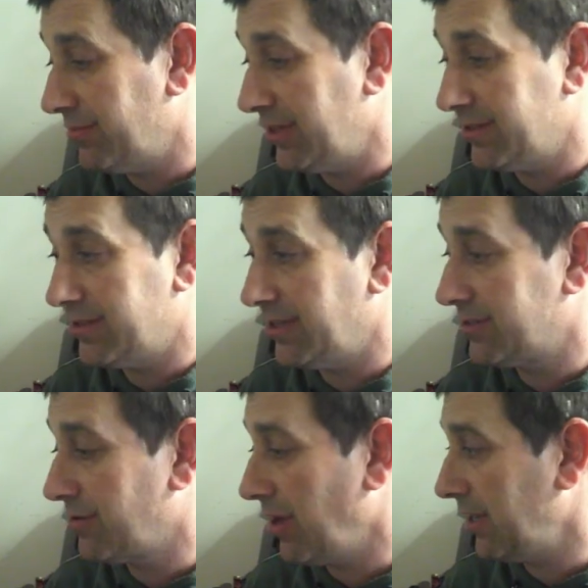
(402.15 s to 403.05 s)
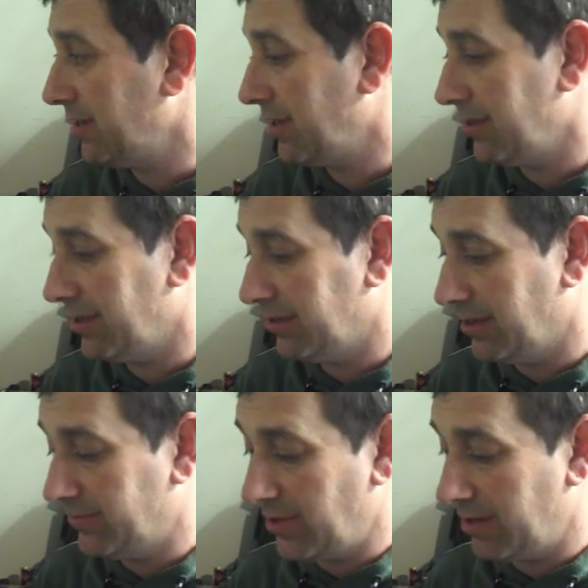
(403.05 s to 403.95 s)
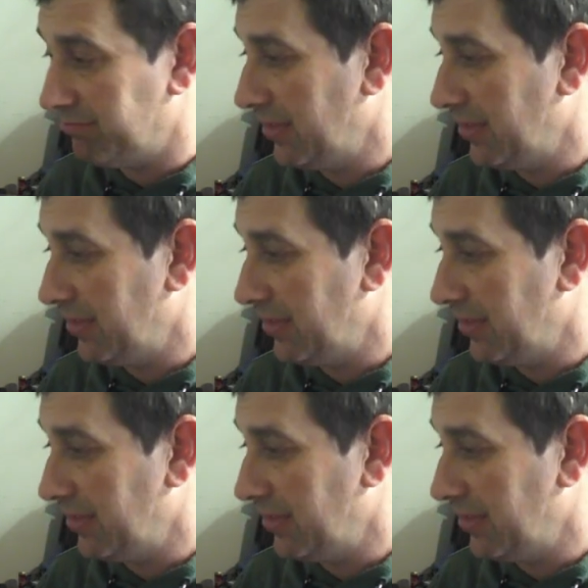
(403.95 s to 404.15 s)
It's great. I love that.